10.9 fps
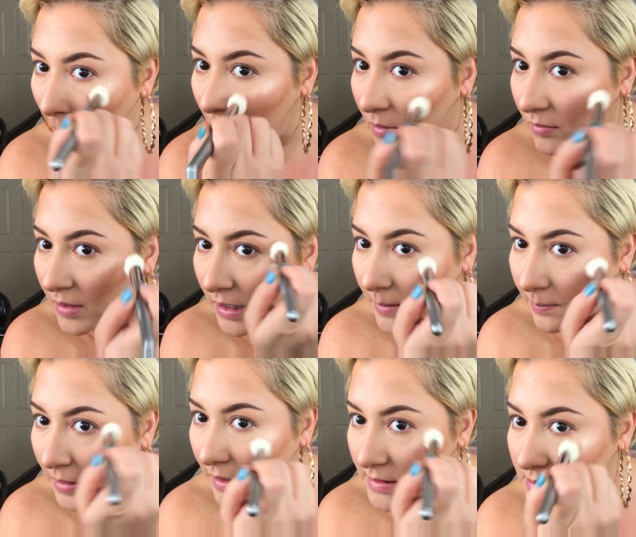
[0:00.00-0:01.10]
Or really
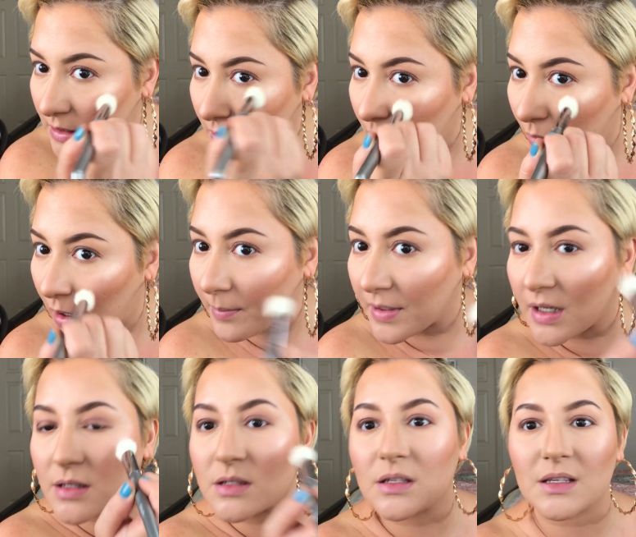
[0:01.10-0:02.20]
blend it, warm it into